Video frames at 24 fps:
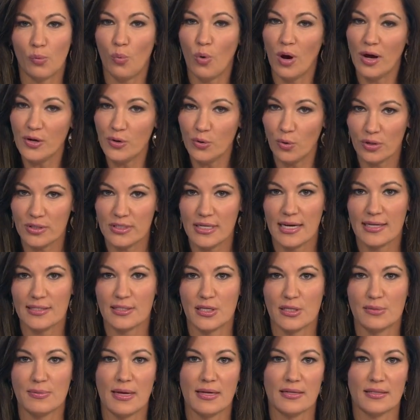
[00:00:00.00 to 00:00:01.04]
One North
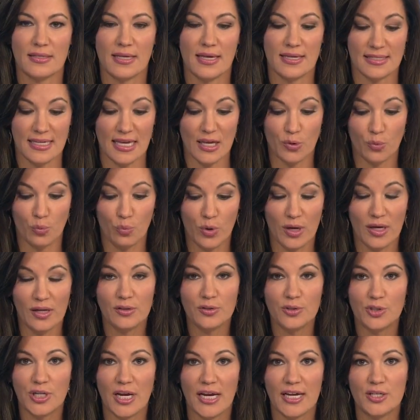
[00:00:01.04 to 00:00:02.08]
Texas man says it
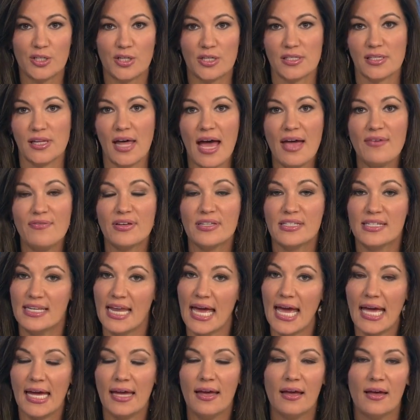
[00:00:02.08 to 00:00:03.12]
will change his life, and
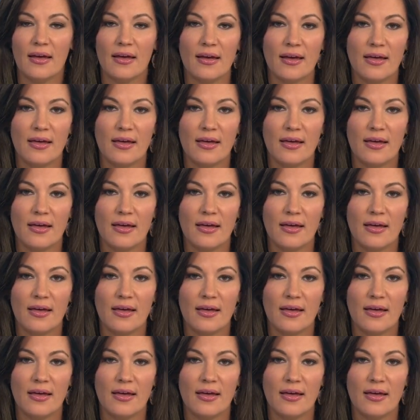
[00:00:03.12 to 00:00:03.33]
today